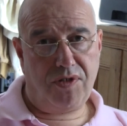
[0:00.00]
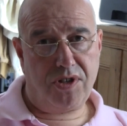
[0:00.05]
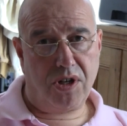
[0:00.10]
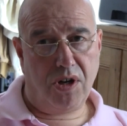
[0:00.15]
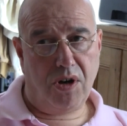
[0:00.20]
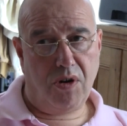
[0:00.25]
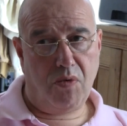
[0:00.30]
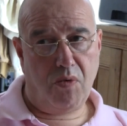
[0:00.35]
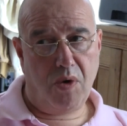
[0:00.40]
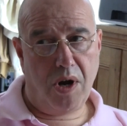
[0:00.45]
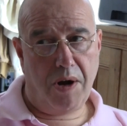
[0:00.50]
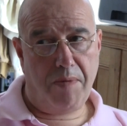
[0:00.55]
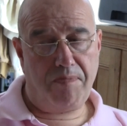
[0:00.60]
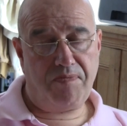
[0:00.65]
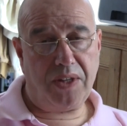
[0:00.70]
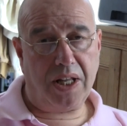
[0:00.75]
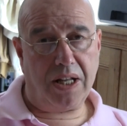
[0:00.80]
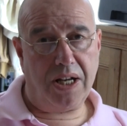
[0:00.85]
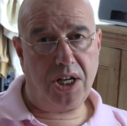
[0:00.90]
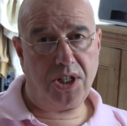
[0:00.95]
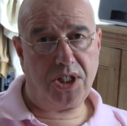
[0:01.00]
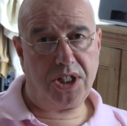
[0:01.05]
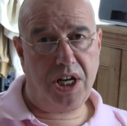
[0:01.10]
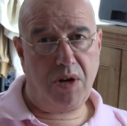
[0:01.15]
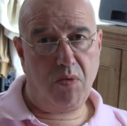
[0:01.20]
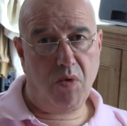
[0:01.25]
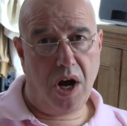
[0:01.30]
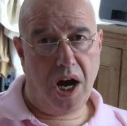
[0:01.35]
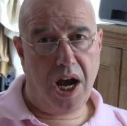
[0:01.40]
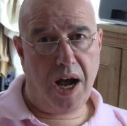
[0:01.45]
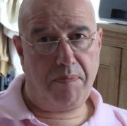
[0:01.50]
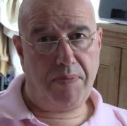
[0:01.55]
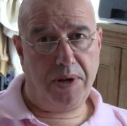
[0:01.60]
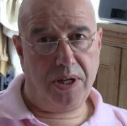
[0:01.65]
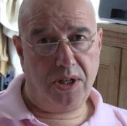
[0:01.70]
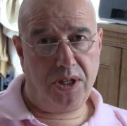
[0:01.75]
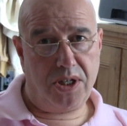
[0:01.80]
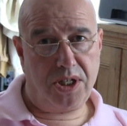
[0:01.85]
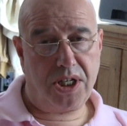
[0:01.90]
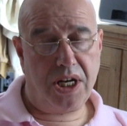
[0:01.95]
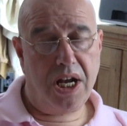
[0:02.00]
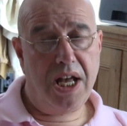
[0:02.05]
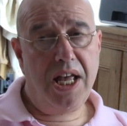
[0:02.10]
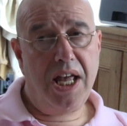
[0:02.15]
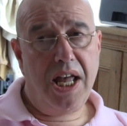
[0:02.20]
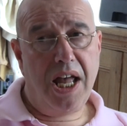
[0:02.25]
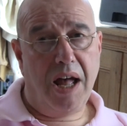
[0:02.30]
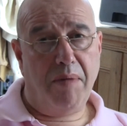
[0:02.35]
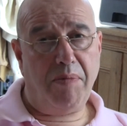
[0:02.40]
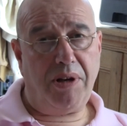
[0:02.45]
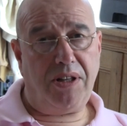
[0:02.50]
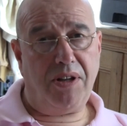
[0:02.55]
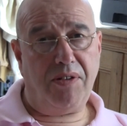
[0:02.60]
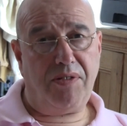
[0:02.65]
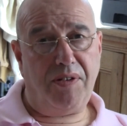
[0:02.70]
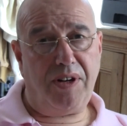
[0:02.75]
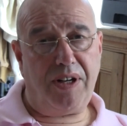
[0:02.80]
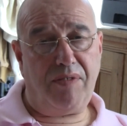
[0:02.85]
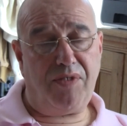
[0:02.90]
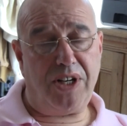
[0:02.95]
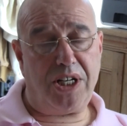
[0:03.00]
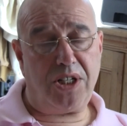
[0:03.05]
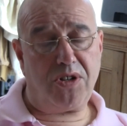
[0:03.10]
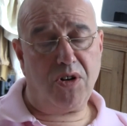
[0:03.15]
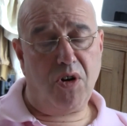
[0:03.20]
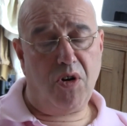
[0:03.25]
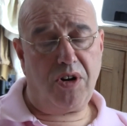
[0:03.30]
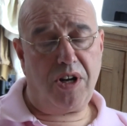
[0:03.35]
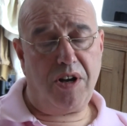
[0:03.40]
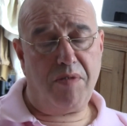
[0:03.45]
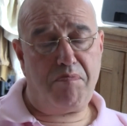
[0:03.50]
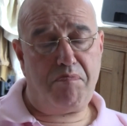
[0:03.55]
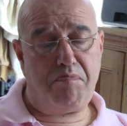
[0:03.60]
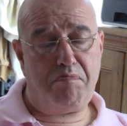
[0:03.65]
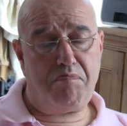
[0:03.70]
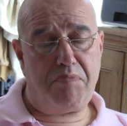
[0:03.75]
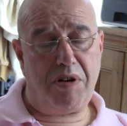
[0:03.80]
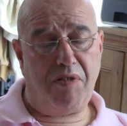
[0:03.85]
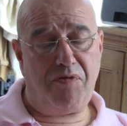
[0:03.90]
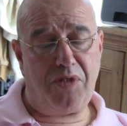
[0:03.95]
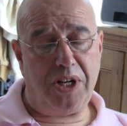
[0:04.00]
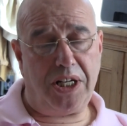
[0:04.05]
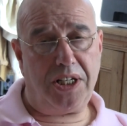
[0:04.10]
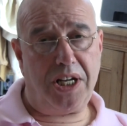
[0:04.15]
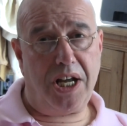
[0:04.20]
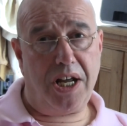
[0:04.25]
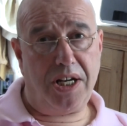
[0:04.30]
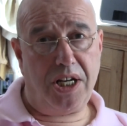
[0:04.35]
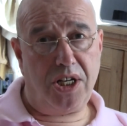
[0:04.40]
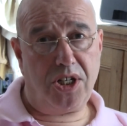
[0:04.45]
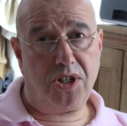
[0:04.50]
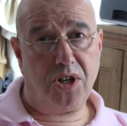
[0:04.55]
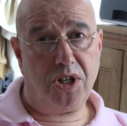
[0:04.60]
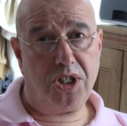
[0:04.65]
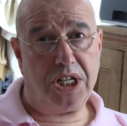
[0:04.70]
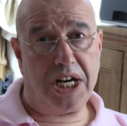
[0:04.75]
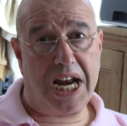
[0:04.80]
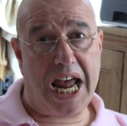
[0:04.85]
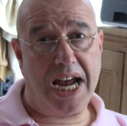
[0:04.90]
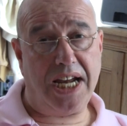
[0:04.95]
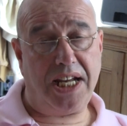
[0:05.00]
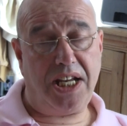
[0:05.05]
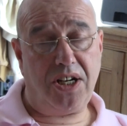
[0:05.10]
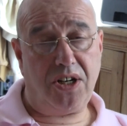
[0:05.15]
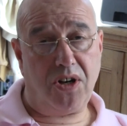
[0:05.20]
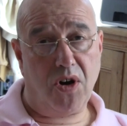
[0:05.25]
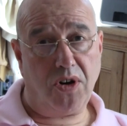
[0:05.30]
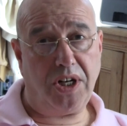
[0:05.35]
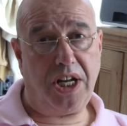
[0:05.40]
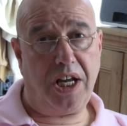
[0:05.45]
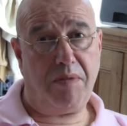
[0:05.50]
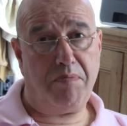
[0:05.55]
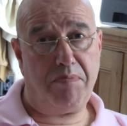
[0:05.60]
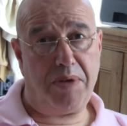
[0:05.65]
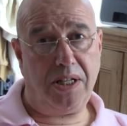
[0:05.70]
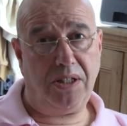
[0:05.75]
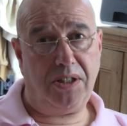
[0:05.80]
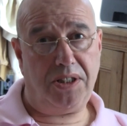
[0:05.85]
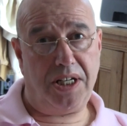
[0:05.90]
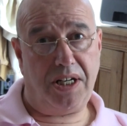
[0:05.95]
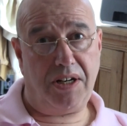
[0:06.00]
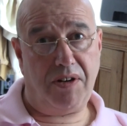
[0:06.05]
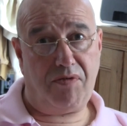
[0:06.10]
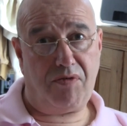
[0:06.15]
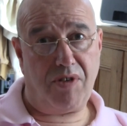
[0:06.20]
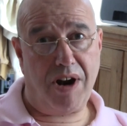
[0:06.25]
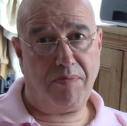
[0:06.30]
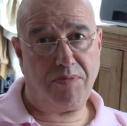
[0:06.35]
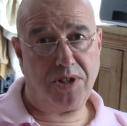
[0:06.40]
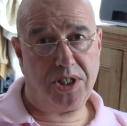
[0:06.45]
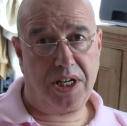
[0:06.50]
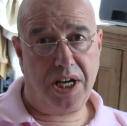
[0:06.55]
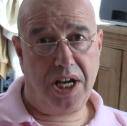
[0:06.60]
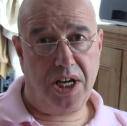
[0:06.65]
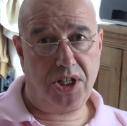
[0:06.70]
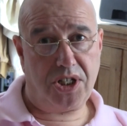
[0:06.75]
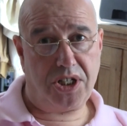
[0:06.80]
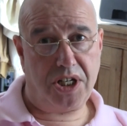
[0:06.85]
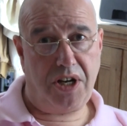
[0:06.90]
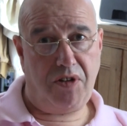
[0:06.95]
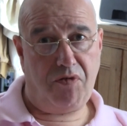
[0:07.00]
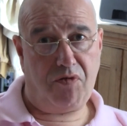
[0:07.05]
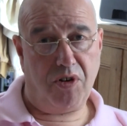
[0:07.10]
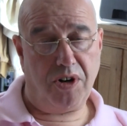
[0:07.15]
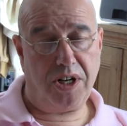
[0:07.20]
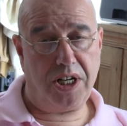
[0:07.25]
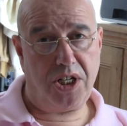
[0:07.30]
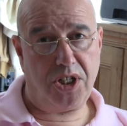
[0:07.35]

So uh, let's see what happens. I mean, the, the Victoria Pavilion is such an iconic building of Ramsgate Seafront.